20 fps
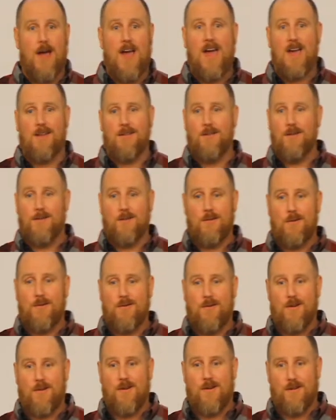I had a
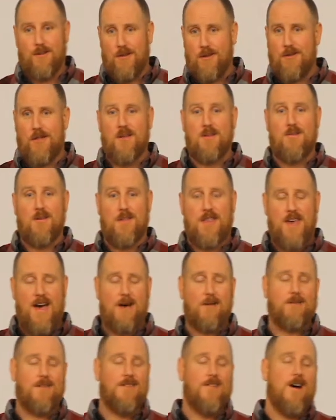little under
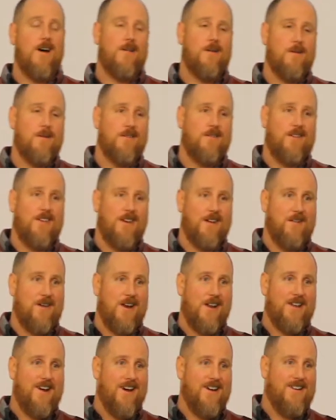$1,000 in
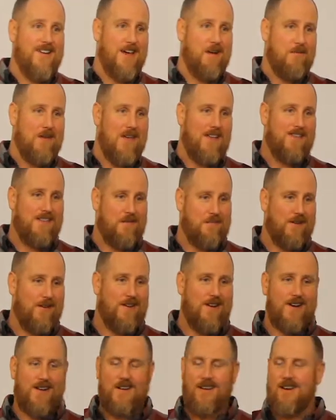credit card debt. We had separate
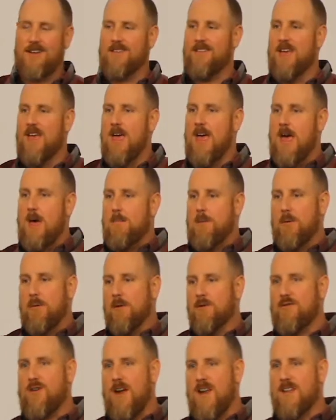credit cards, but we
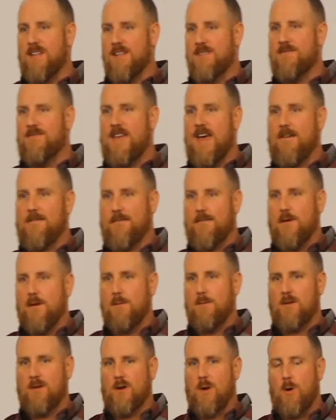were trying to live
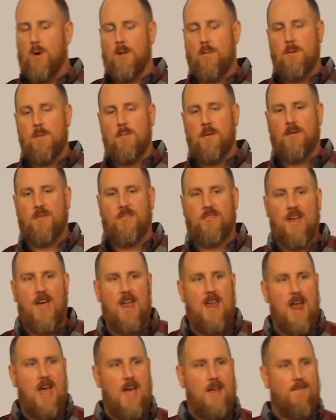debt-free. It was a goal that we both
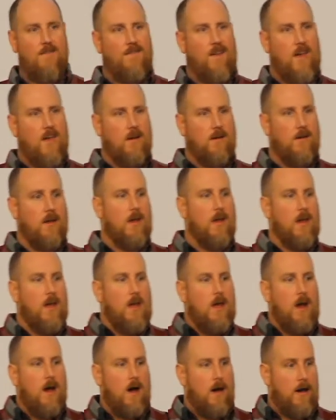set, and I had failed
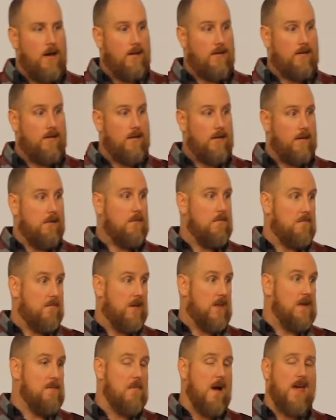to
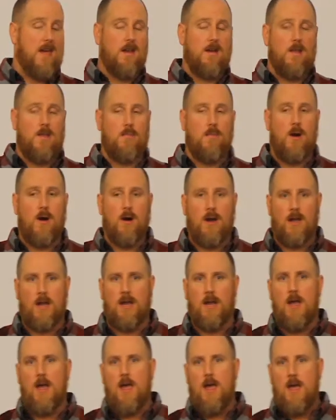keep my end of the
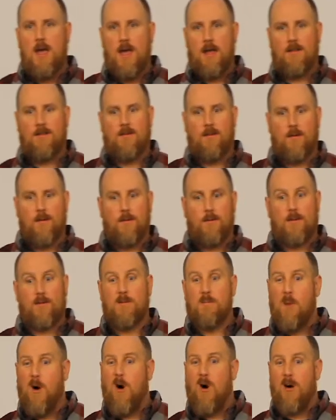bargain. And so,
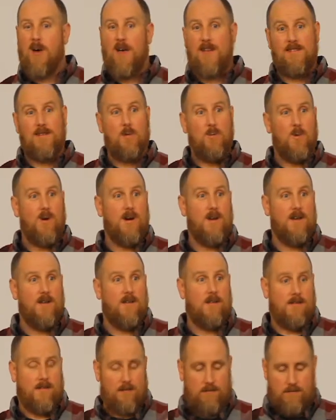small as it
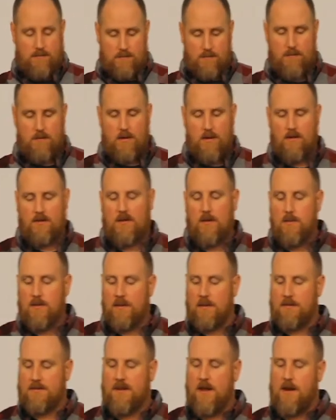was, she
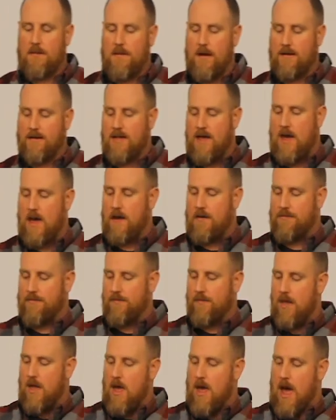was upset about that.
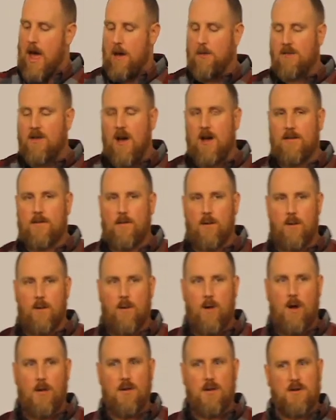I was
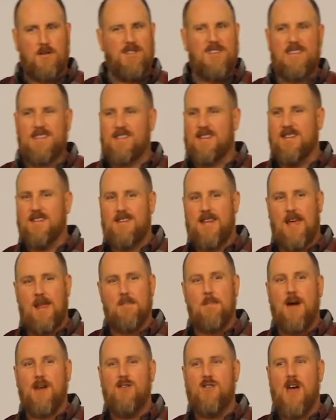also a little
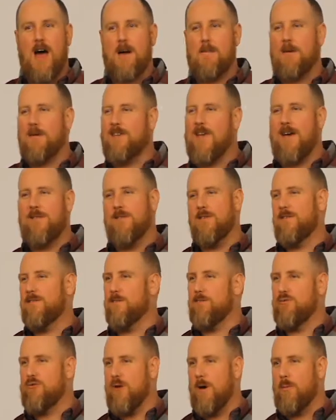discontent in my job. I was having
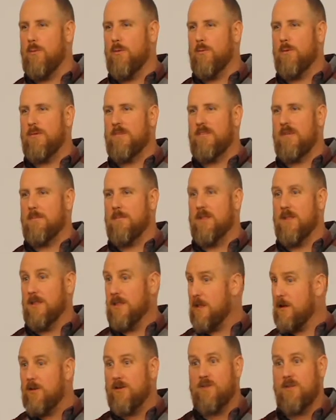some trouble with some of
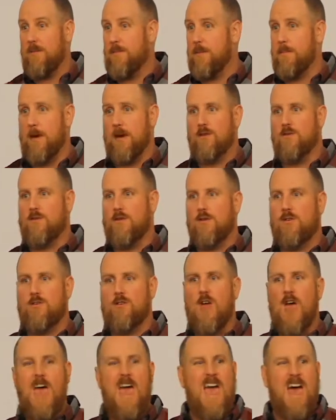the leadership in my
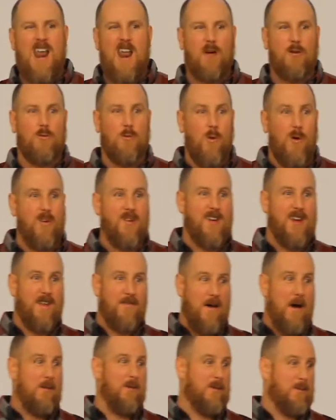church, and I was wondering
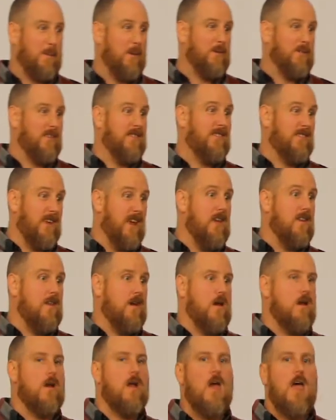if I was supposed to stay
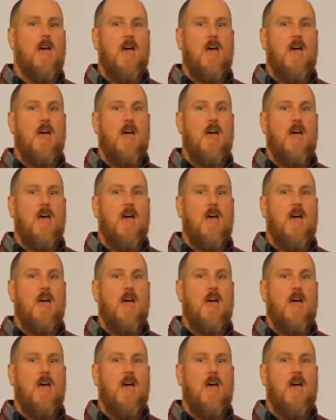there.